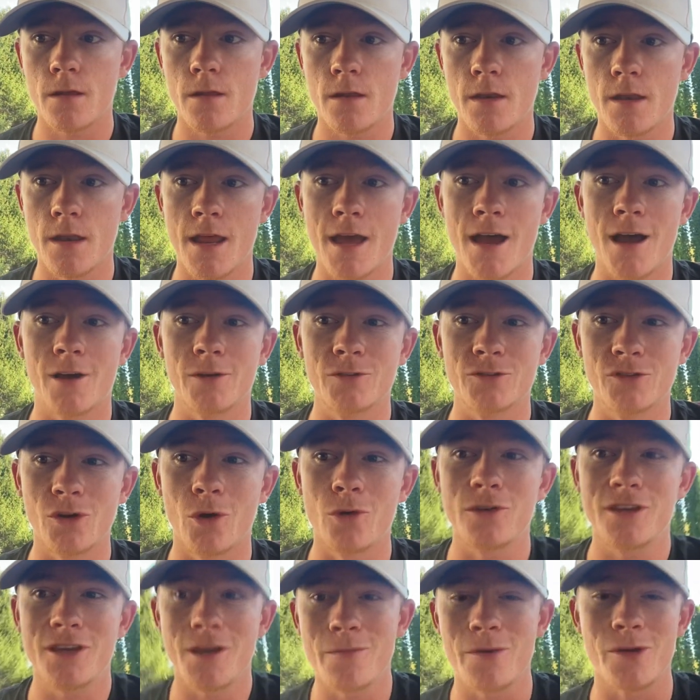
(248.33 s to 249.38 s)
Now,
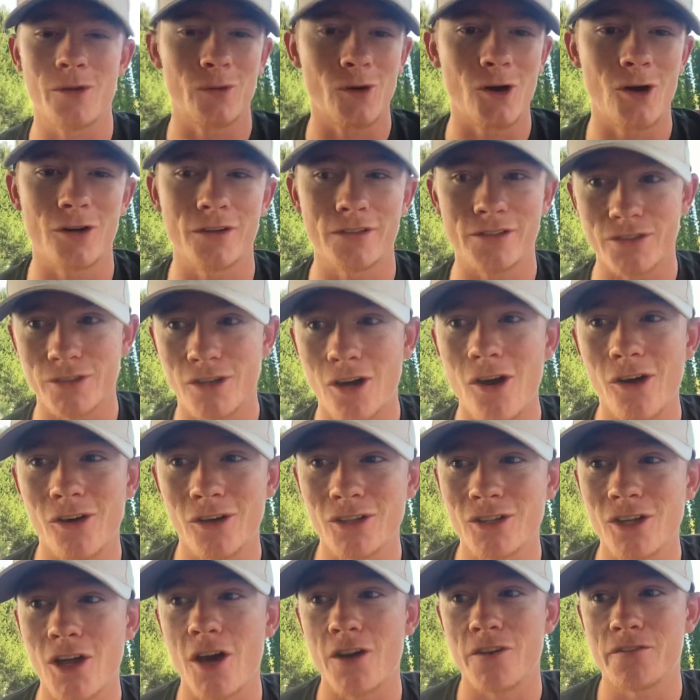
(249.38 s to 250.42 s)
don't get me wrong, there are a
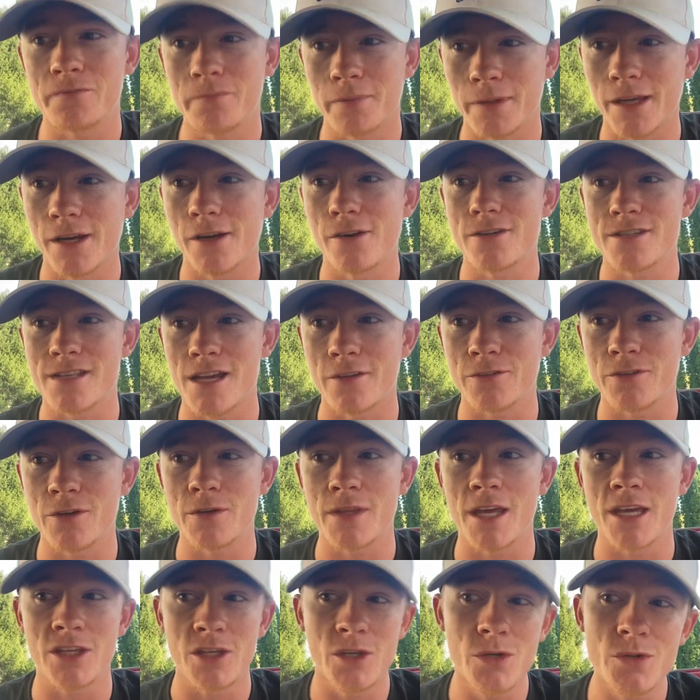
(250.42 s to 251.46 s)
lot of players out there
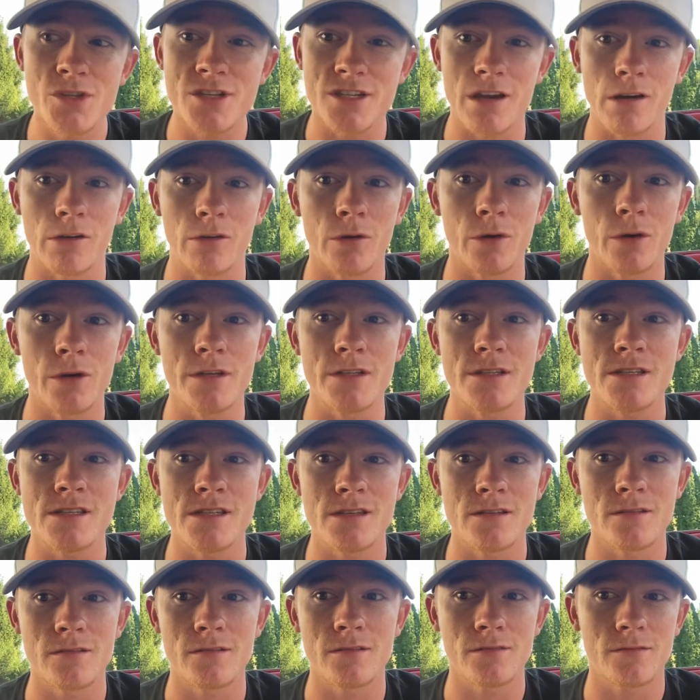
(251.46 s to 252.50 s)
that use
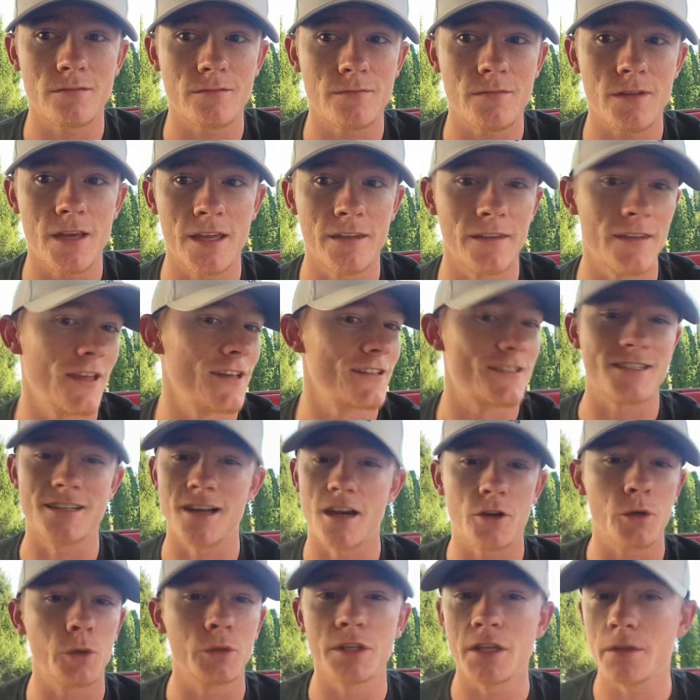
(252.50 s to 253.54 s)
steroids, and that's
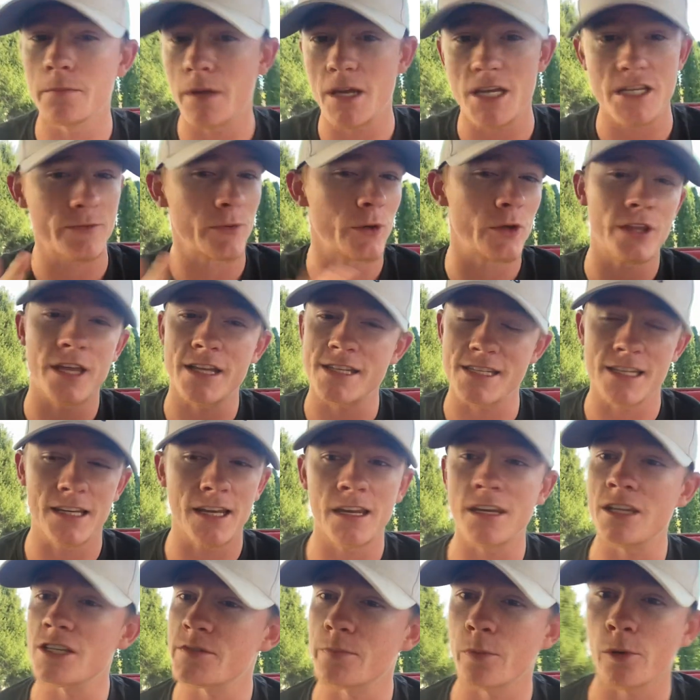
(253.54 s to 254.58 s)
not only in baseball, that's in
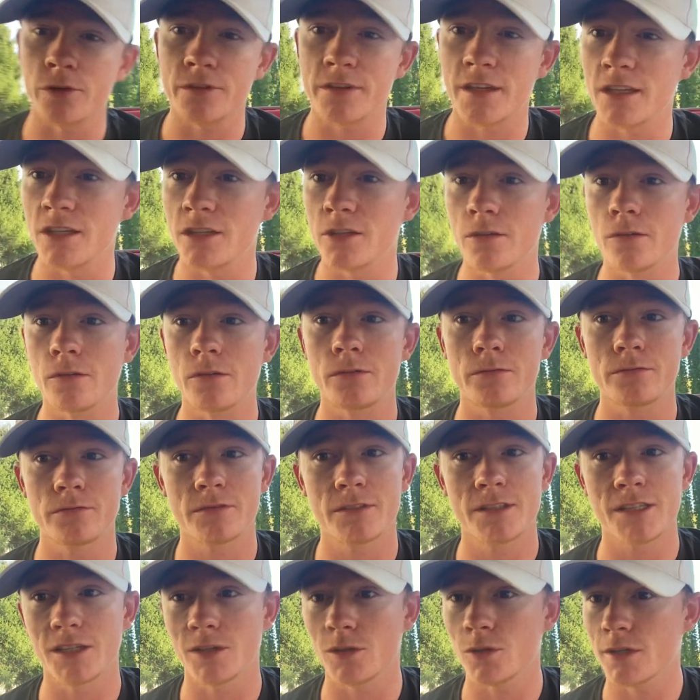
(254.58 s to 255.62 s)
any sport that you
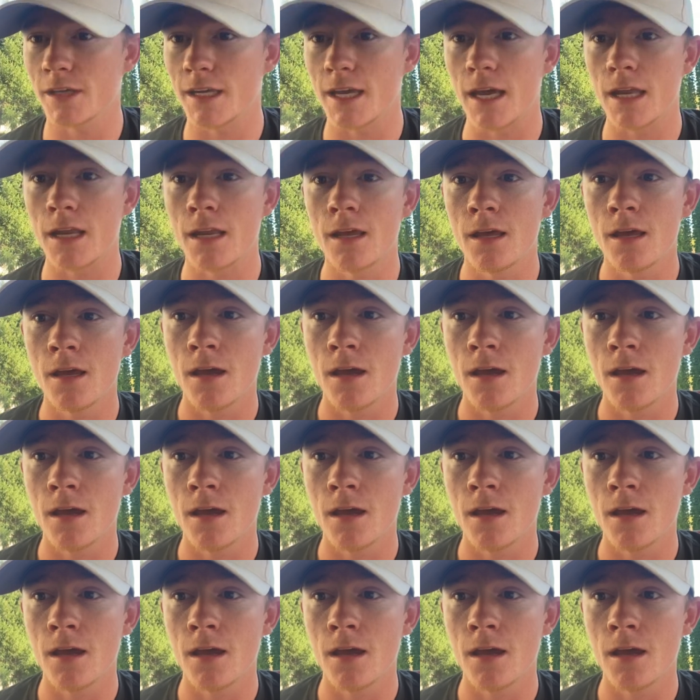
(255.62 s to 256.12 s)
can look at.